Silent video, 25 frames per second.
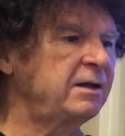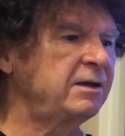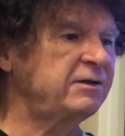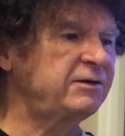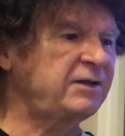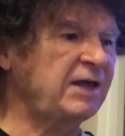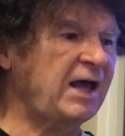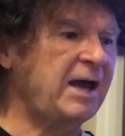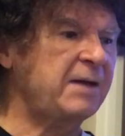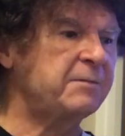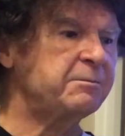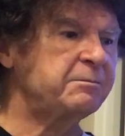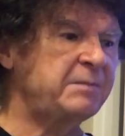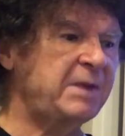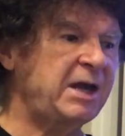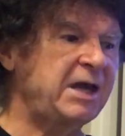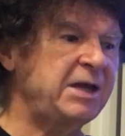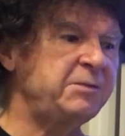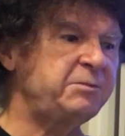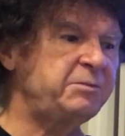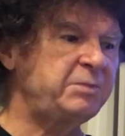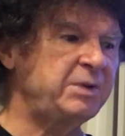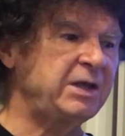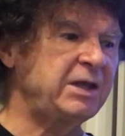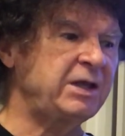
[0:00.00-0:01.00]
That may
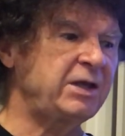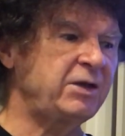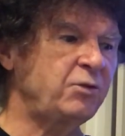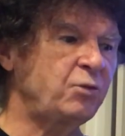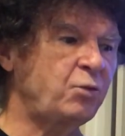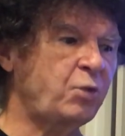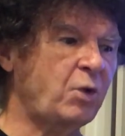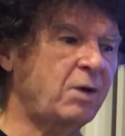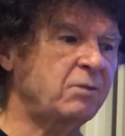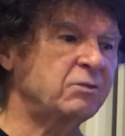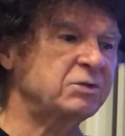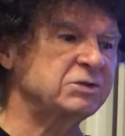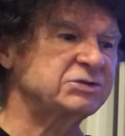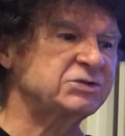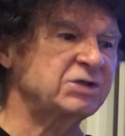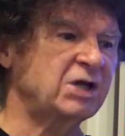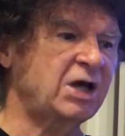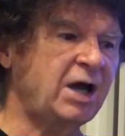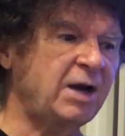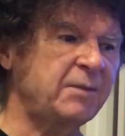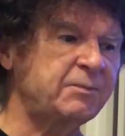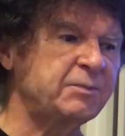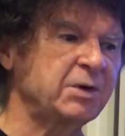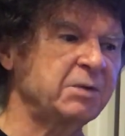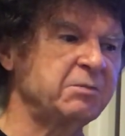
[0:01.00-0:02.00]
be what was
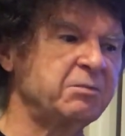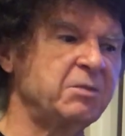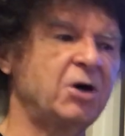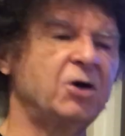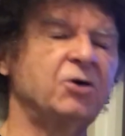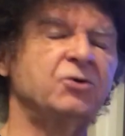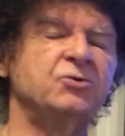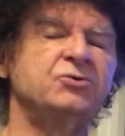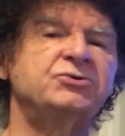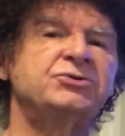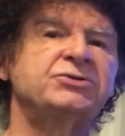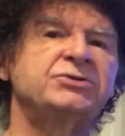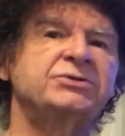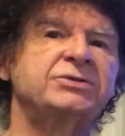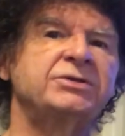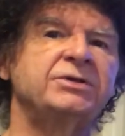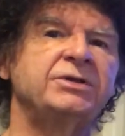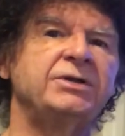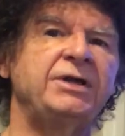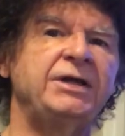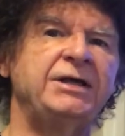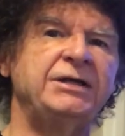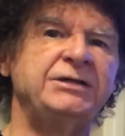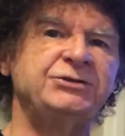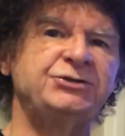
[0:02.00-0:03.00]
uppermost
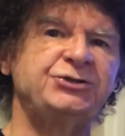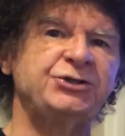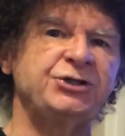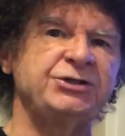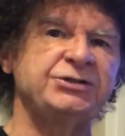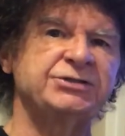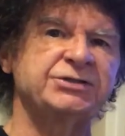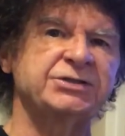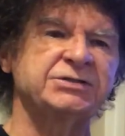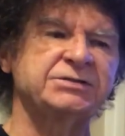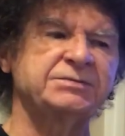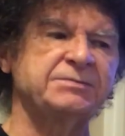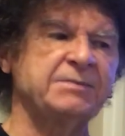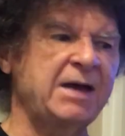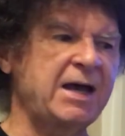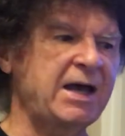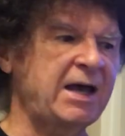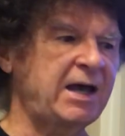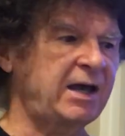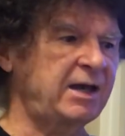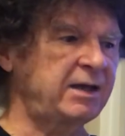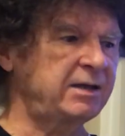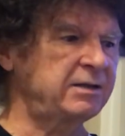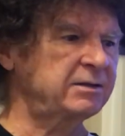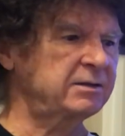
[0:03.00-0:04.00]
in Jesus'
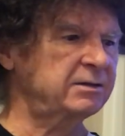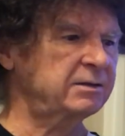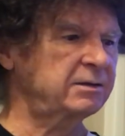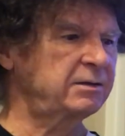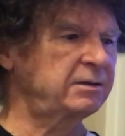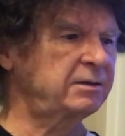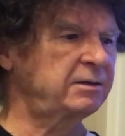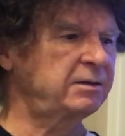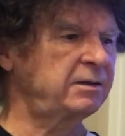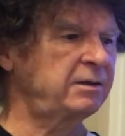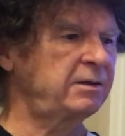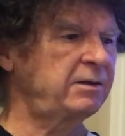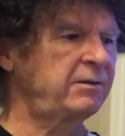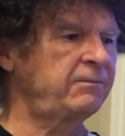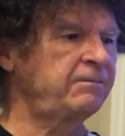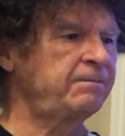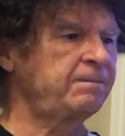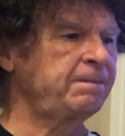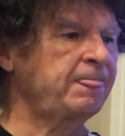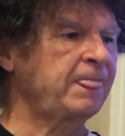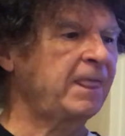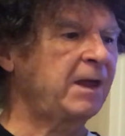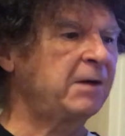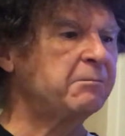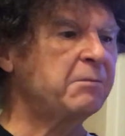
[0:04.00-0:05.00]
mind.
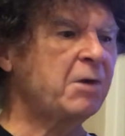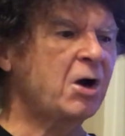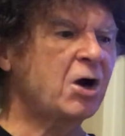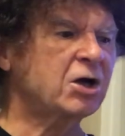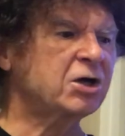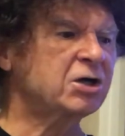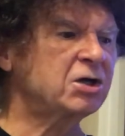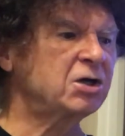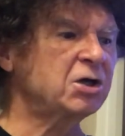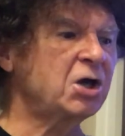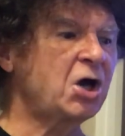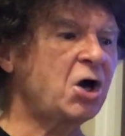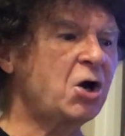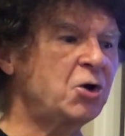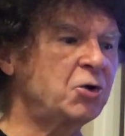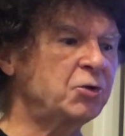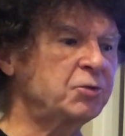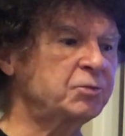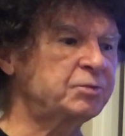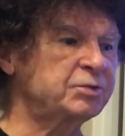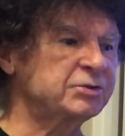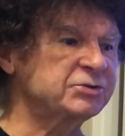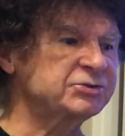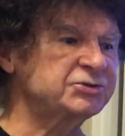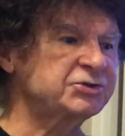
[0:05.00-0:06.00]
Mark alone
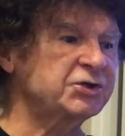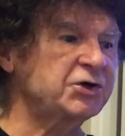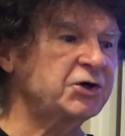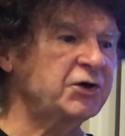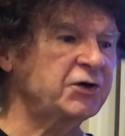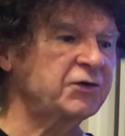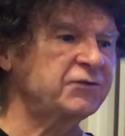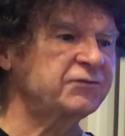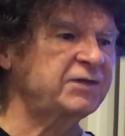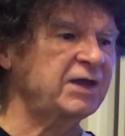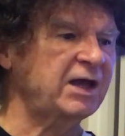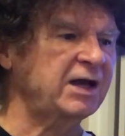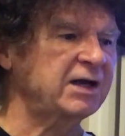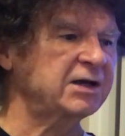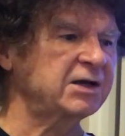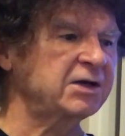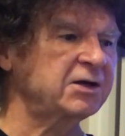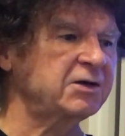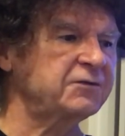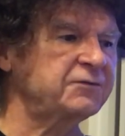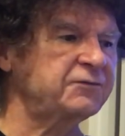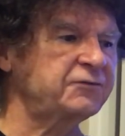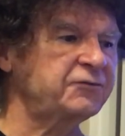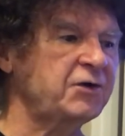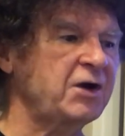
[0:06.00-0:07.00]
preserved that
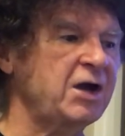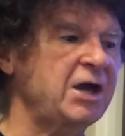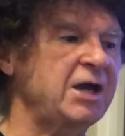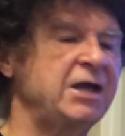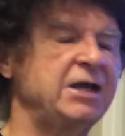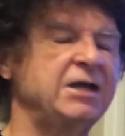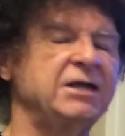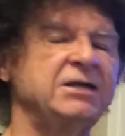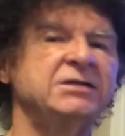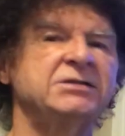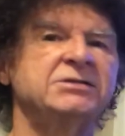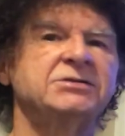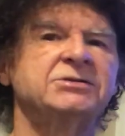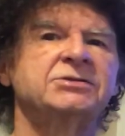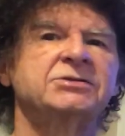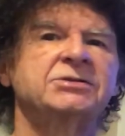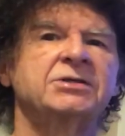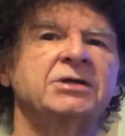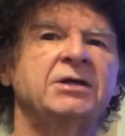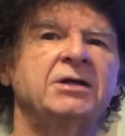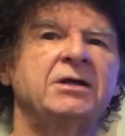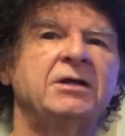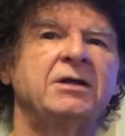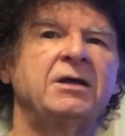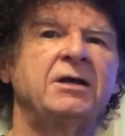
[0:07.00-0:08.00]
little phrase,
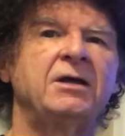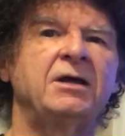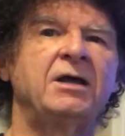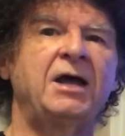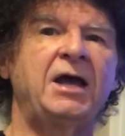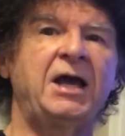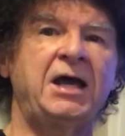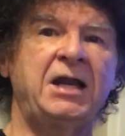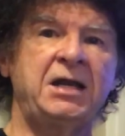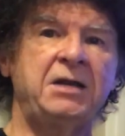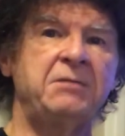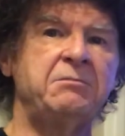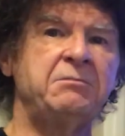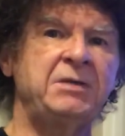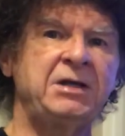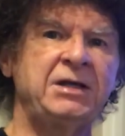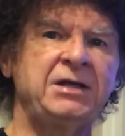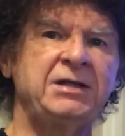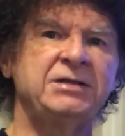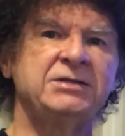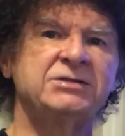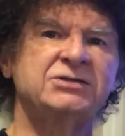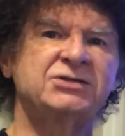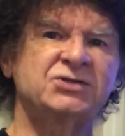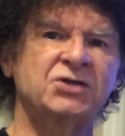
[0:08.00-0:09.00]
and it
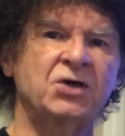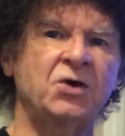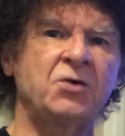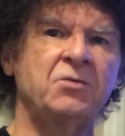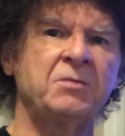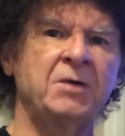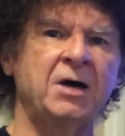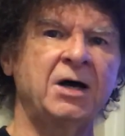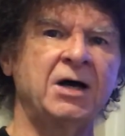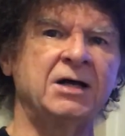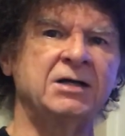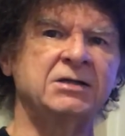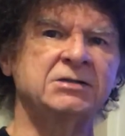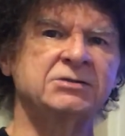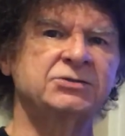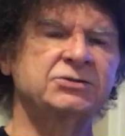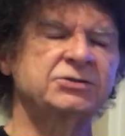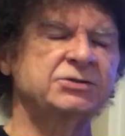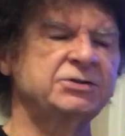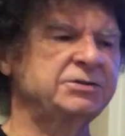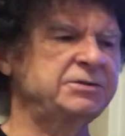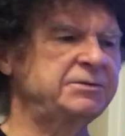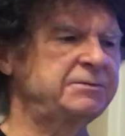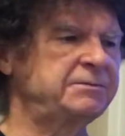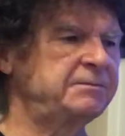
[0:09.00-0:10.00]
means so much.
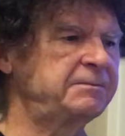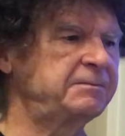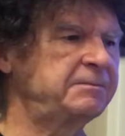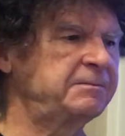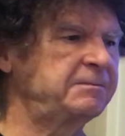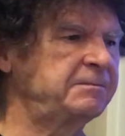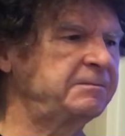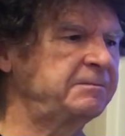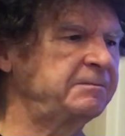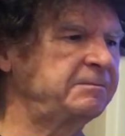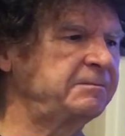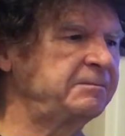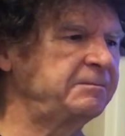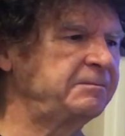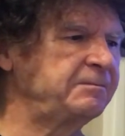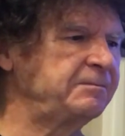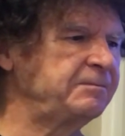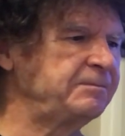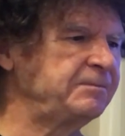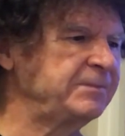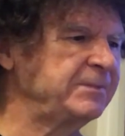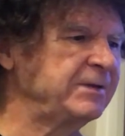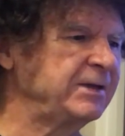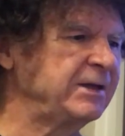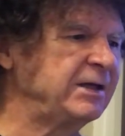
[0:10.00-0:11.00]

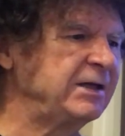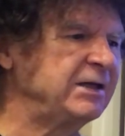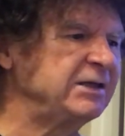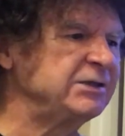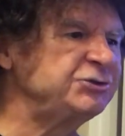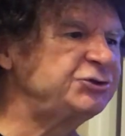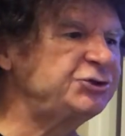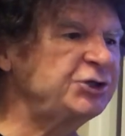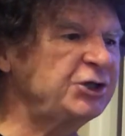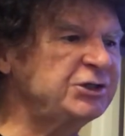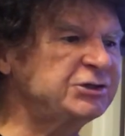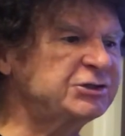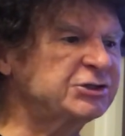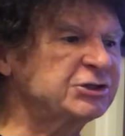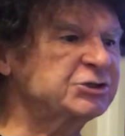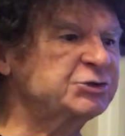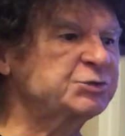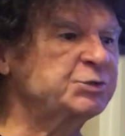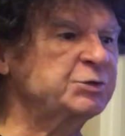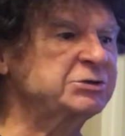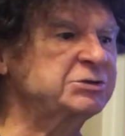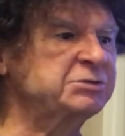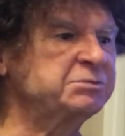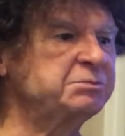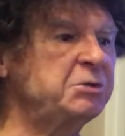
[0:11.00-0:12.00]
Jesus
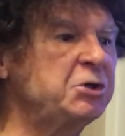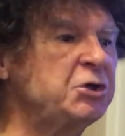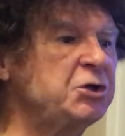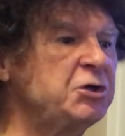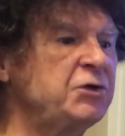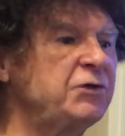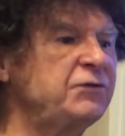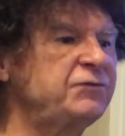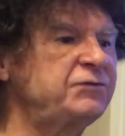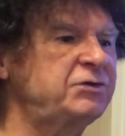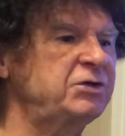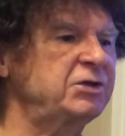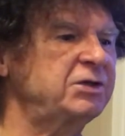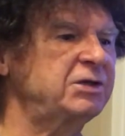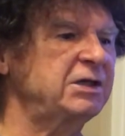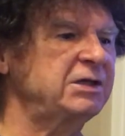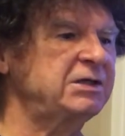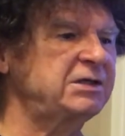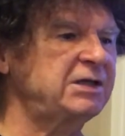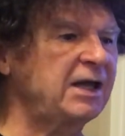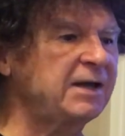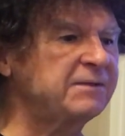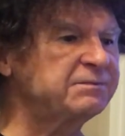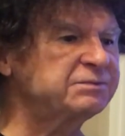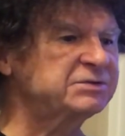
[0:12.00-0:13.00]
was moved to the
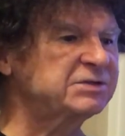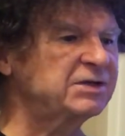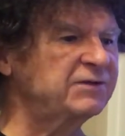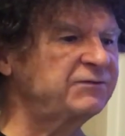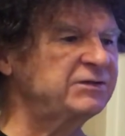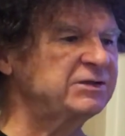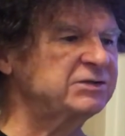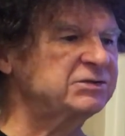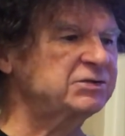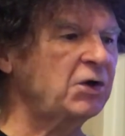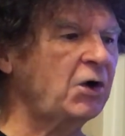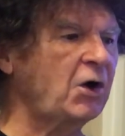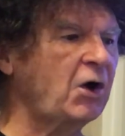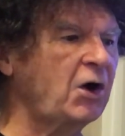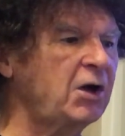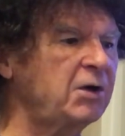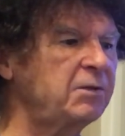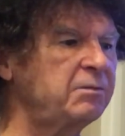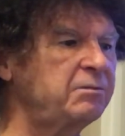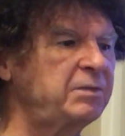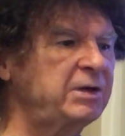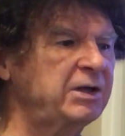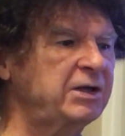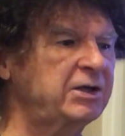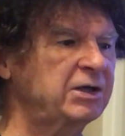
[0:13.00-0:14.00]
depths of his
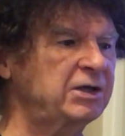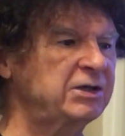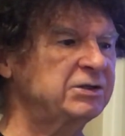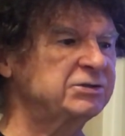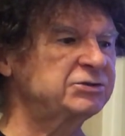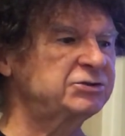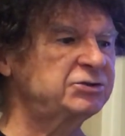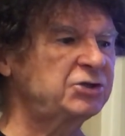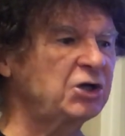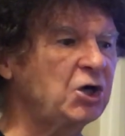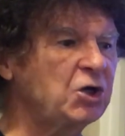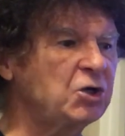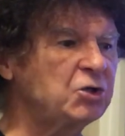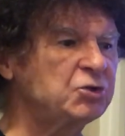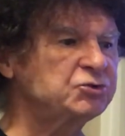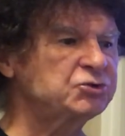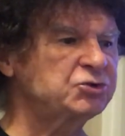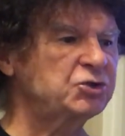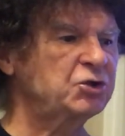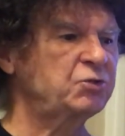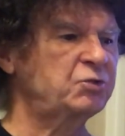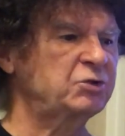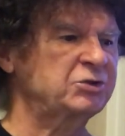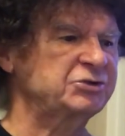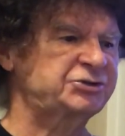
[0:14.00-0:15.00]
heart because those
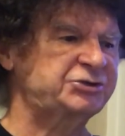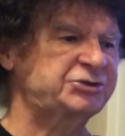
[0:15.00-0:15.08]
who were